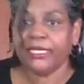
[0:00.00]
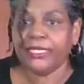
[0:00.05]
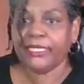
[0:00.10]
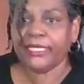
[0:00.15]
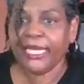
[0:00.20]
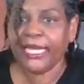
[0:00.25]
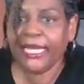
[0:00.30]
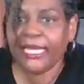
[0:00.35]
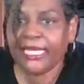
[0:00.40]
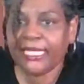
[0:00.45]

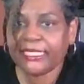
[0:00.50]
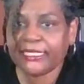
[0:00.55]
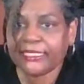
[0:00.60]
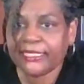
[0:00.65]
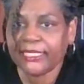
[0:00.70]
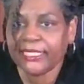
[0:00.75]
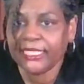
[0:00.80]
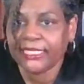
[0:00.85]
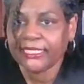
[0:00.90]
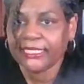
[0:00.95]
yeah,
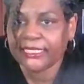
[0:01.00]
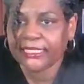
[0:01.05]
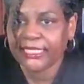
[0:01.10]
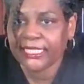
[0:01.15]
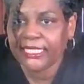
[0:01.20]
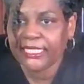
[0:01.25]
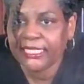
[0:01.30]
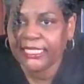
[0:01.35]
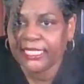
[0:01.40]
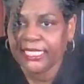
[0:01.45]
so let's
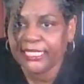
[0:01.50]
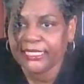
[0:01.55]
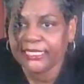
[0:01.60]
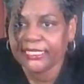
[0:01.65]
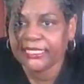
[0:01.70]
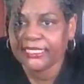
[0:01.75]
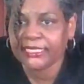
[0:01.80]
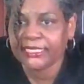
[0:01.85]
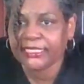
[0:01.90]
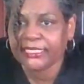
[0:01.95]
see.
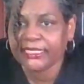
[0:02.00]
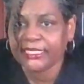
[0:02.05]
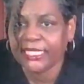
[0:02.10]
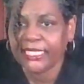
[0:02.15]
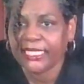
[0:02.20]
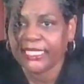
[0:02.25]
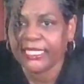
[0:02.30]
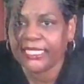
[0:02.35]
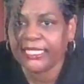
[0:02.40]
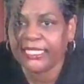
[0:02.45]
Let's
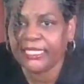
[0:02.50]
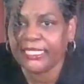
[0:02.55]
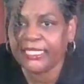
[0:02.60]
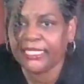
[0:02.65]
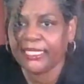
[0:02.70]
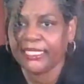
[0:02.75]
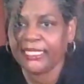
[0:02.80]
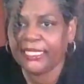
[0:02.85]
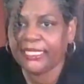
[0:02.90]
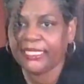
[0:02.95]
see.